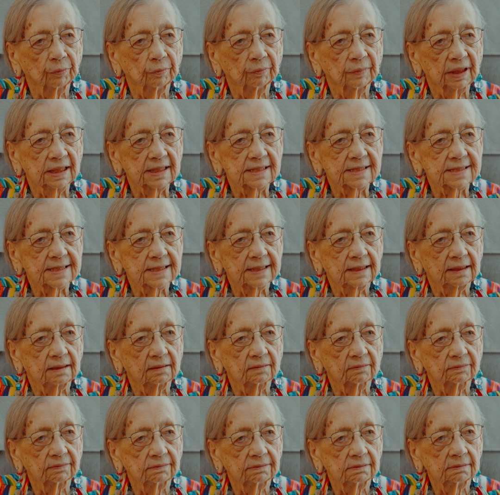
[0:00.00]

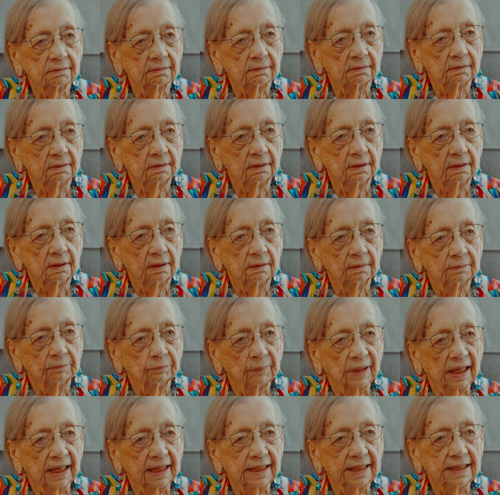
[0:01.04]
myself
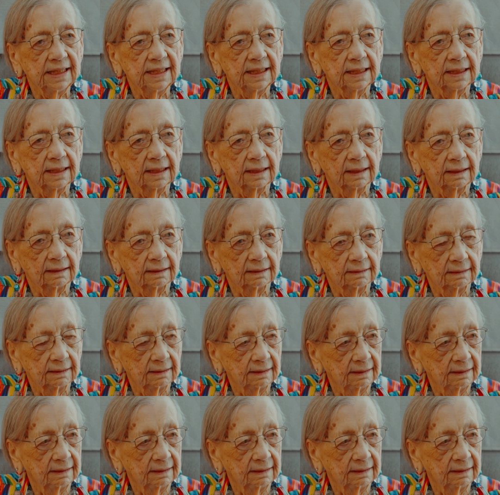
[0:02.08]
by knitting.